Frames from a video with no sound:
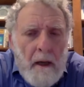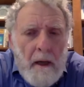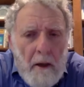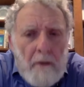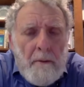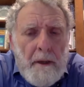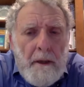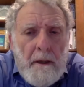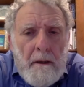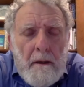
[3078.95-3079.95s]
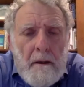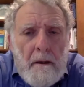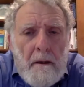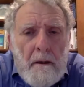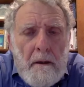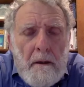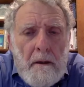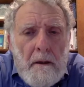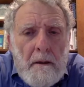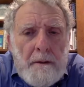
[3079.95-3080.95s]
And ultimately,
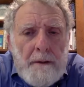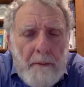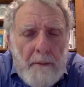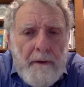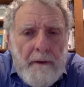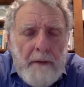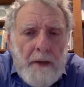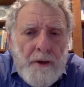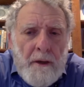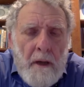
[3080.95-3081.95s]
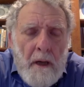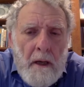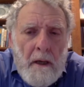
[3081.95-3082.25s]
he set up a foundation